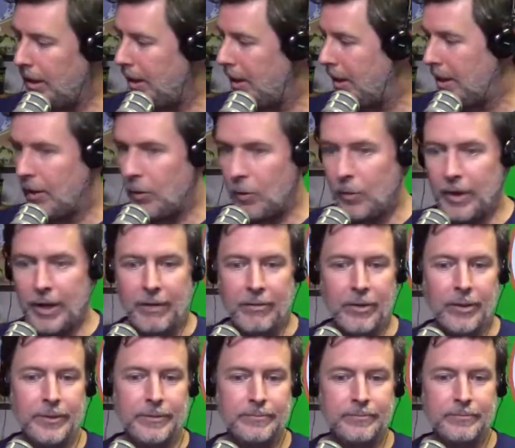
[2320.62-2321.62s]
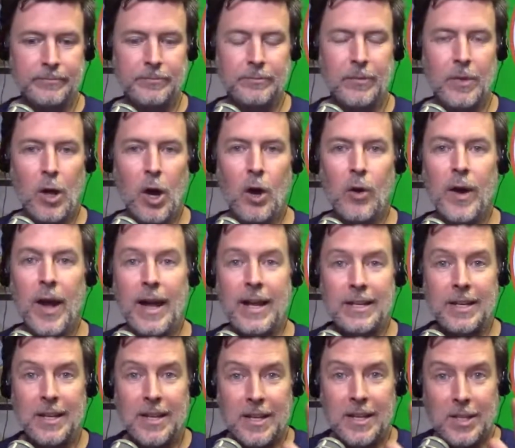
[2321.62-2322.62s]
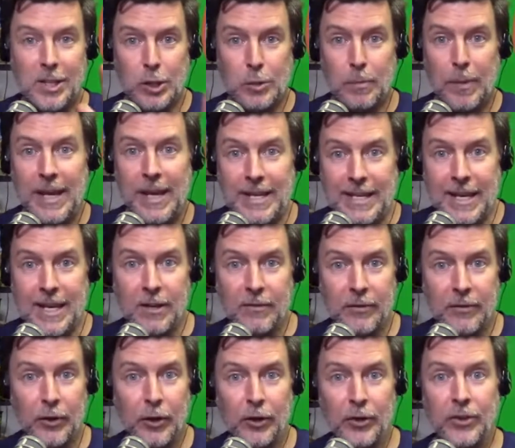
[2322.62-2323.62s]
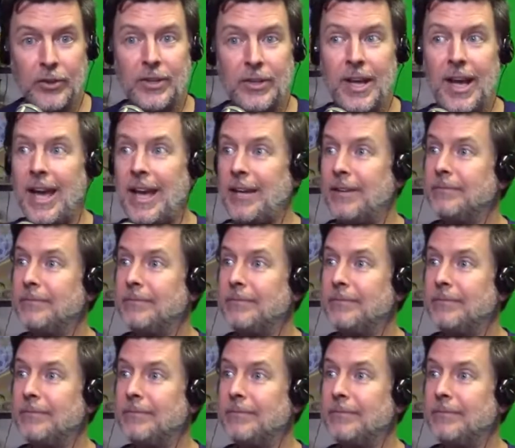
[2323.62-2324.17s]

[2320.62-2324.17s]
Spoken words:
whatever. All right. Speaking of Earth Day,